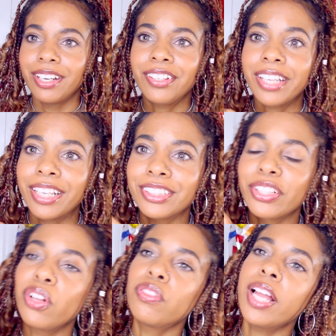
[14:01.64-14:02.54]
Okay,
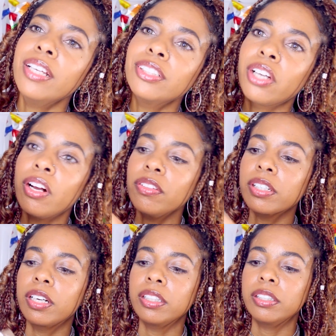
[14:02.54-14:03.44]
so that is all the
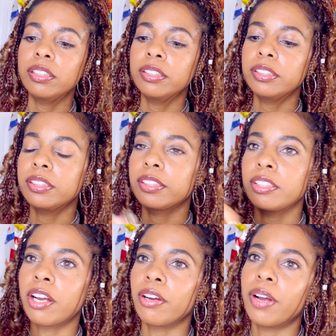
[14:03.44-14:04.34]
colors.
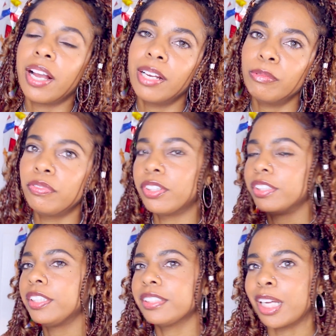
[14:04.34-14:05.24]
Yo, I'm feeling
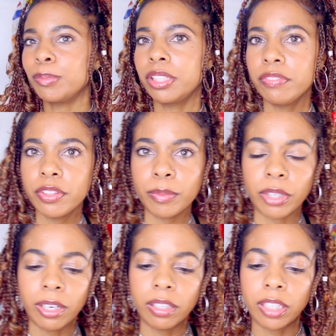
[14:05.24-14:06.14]
these. I'm loving them
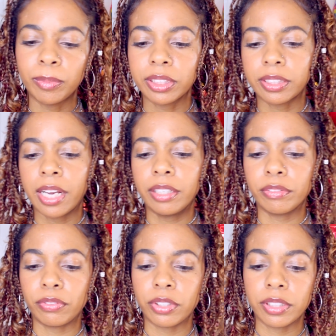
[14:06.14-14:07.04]
all. I'm excited
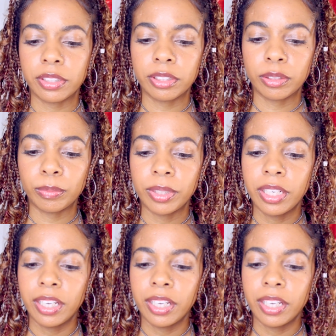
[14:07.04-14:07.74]
for them.